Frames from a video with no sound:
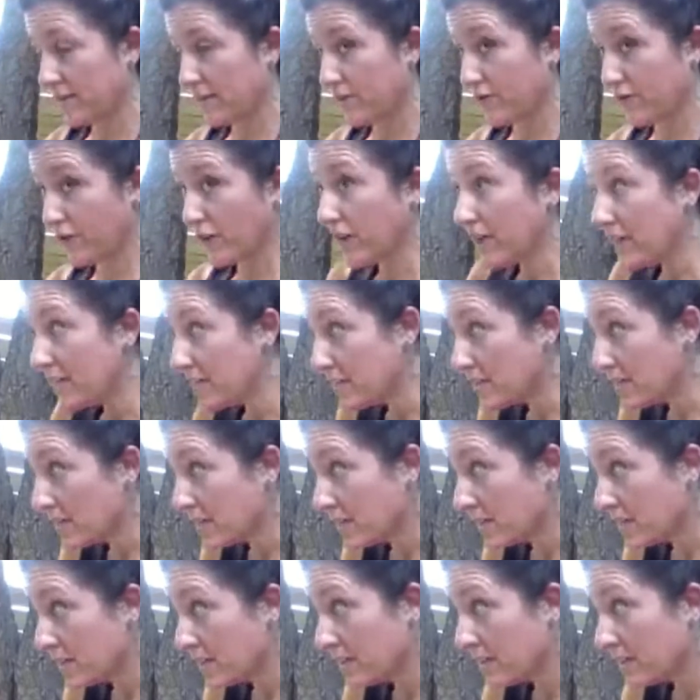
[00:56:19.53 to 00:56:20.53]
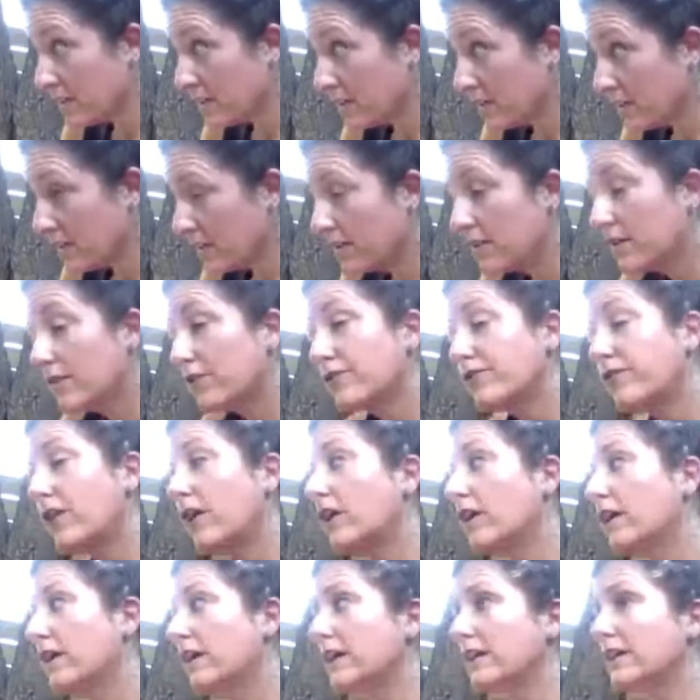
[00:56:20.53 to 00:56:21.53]
freeze,
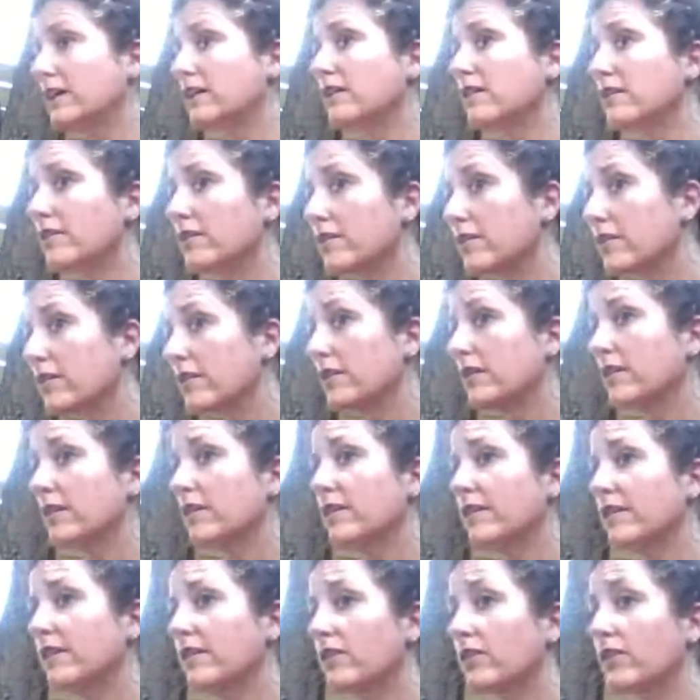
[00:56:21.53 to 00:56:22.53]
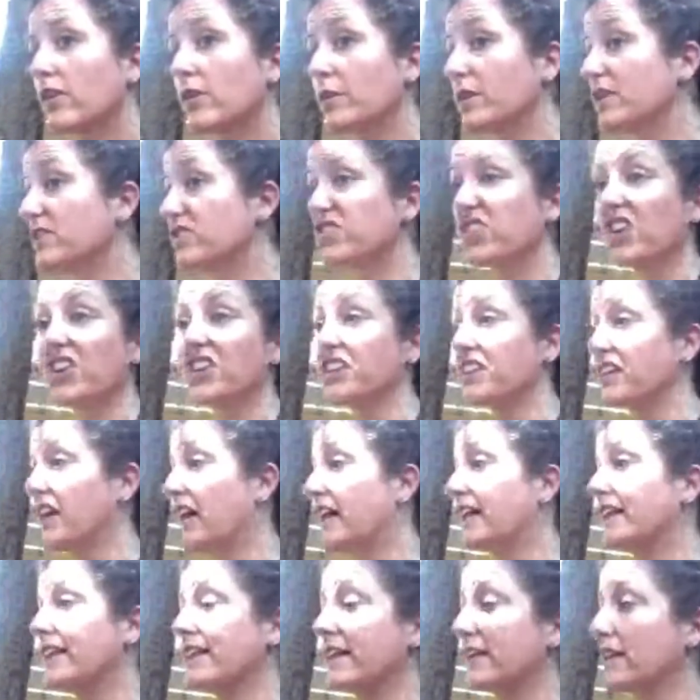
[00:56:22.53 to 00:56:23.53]
fawn, or we just start
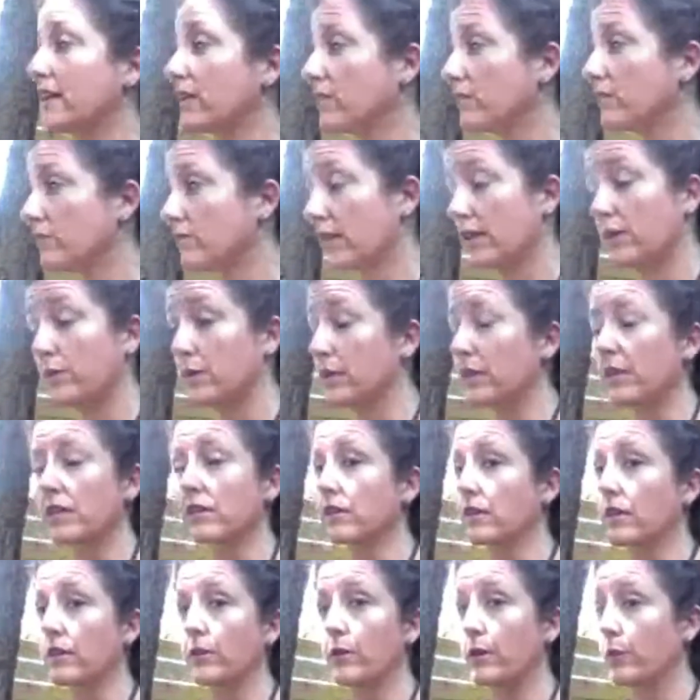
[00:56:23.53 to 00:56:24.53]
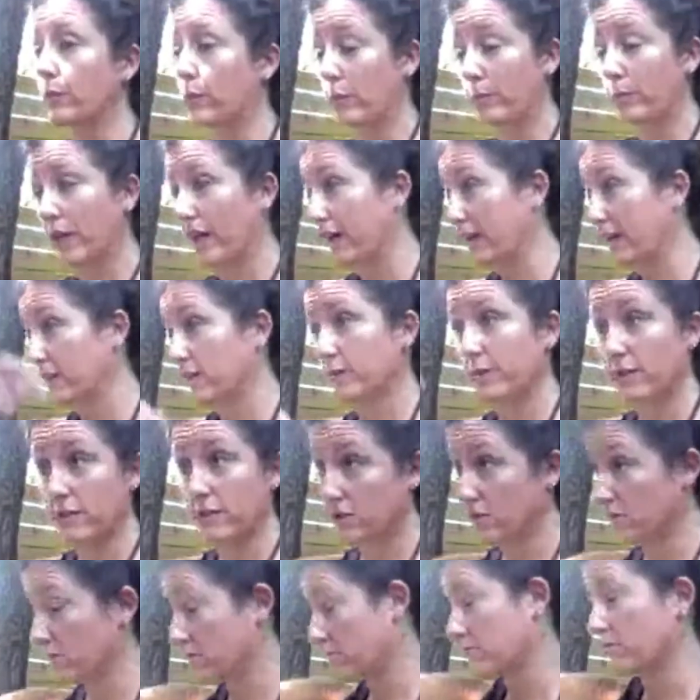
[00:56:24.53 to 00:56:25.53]
annihilating. Like we literally, we blank. We
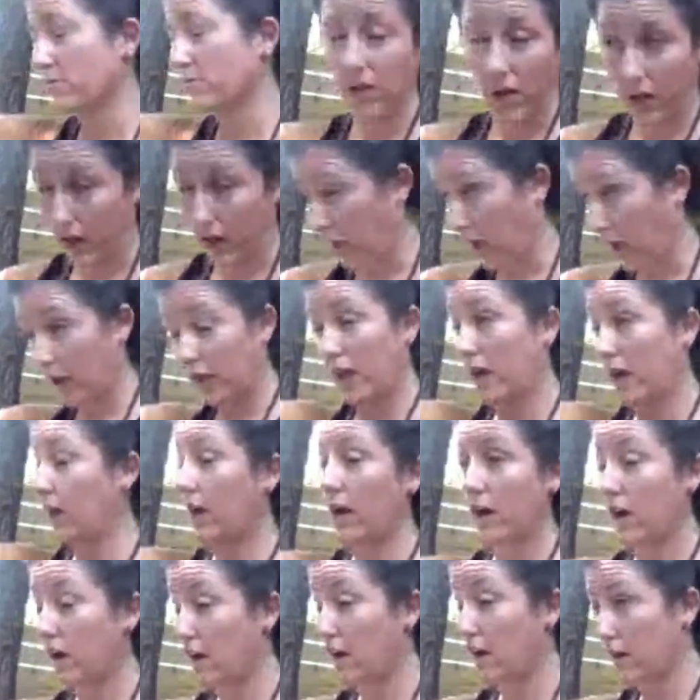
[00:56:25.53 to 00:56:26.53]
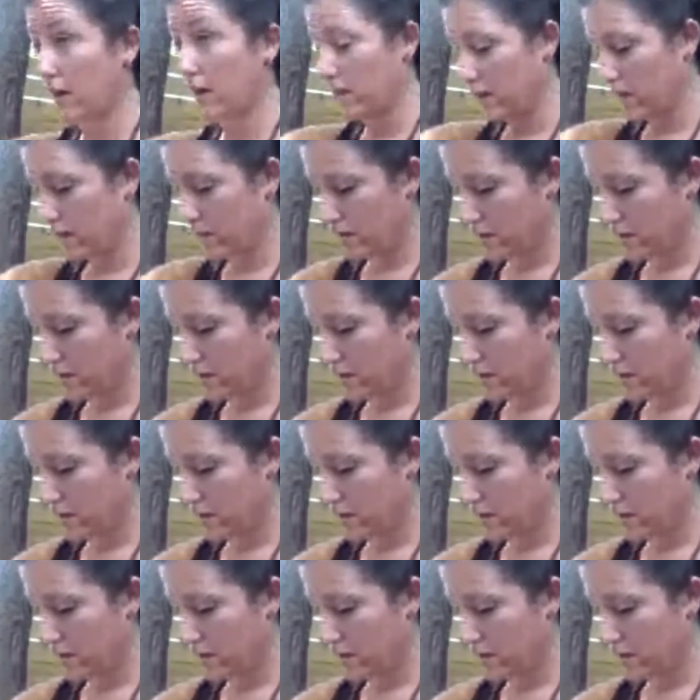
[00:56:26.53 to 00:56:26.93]
just, I can't.